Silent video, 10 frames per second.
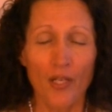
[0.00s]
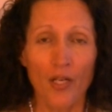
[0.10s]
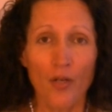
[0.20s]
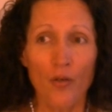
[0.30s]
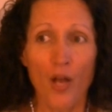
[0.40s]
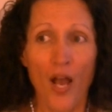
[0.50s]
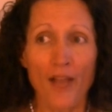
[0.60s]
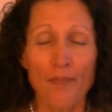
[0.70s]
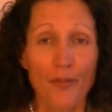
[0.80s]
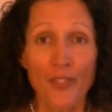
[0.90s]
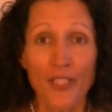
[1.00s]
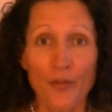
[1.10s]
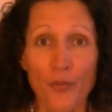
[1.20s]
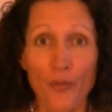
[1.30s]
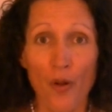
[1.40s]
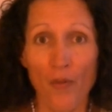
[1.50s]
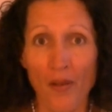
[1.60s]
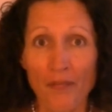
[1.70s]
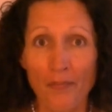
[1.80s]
oh, I'm burning through all my